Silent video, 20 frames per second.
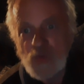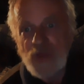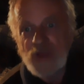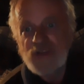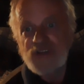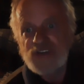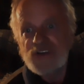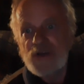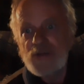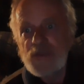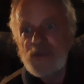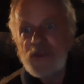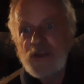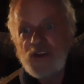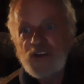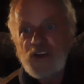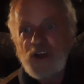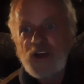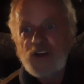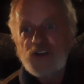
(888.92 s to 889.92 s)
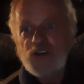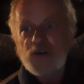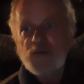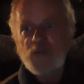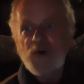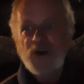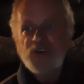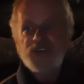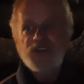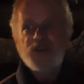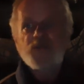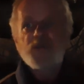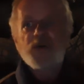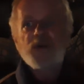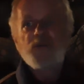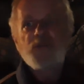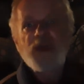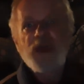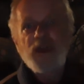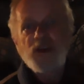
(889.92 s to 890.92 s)
that some of the attention must have
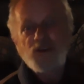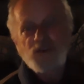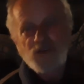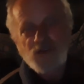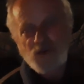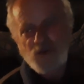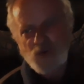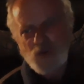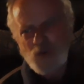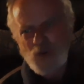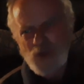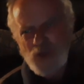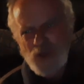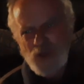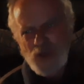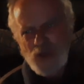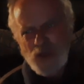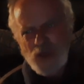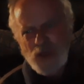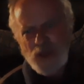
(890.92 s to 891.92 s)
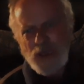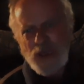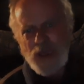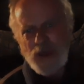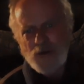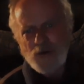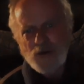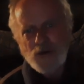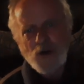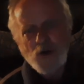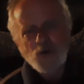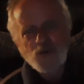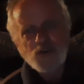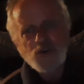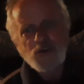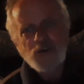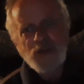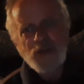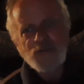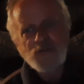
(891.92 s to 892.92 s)
been paid to
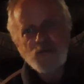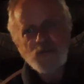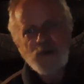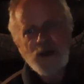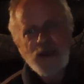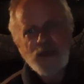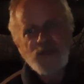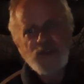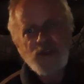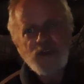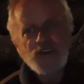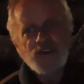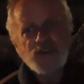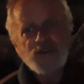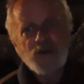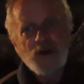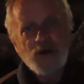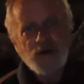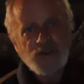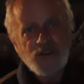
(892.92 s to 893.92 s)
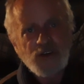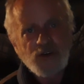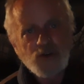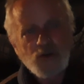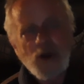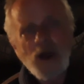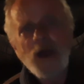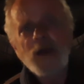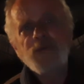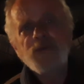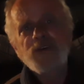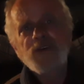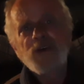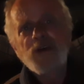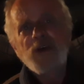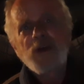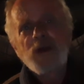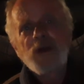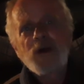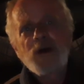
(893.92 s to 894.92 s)
agriculture even by these hunting tribes.
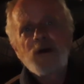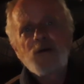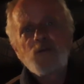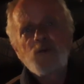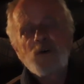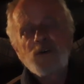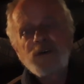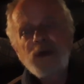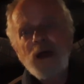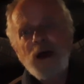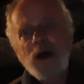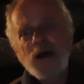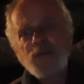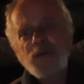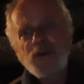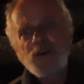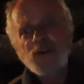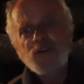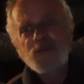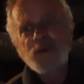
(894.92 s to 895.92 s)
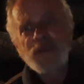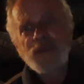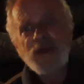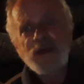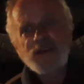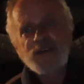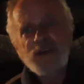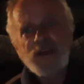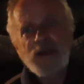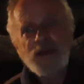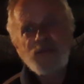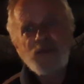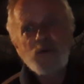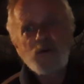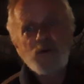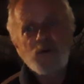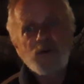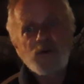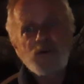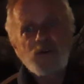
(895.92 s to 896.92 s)
Well, yeah, because by that time they
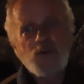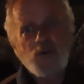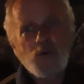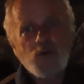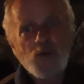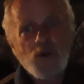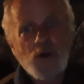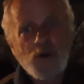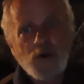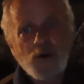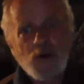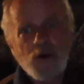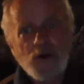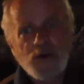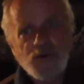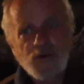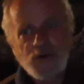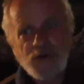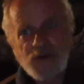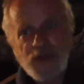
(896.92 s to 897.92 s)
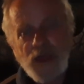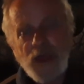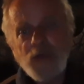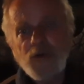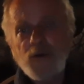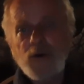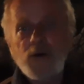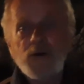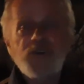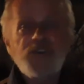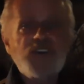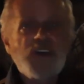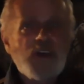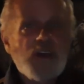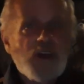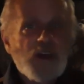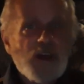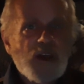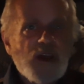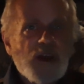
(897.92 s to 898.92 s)
were no longer hunter and gatherers.
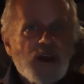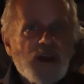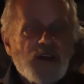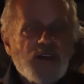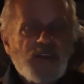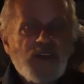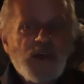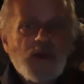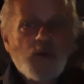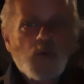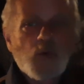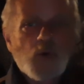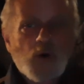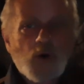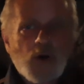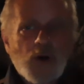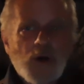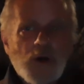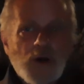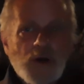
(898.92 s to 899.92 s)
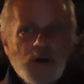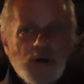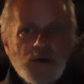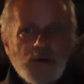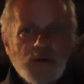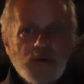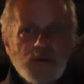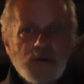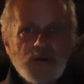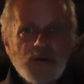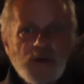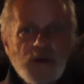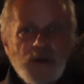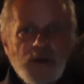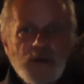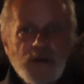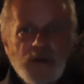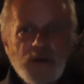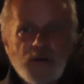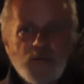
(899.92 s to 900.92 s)
They were uh,
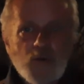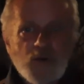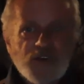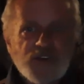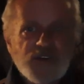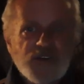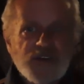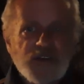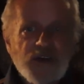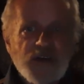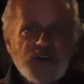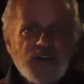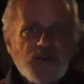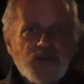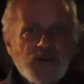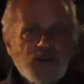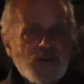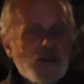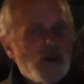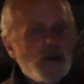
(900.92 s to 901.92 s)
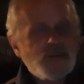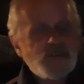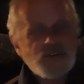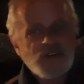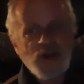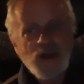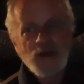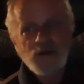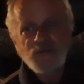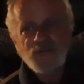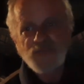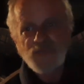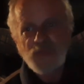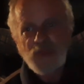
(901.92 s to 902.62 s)
led a more sedentary lifestyle.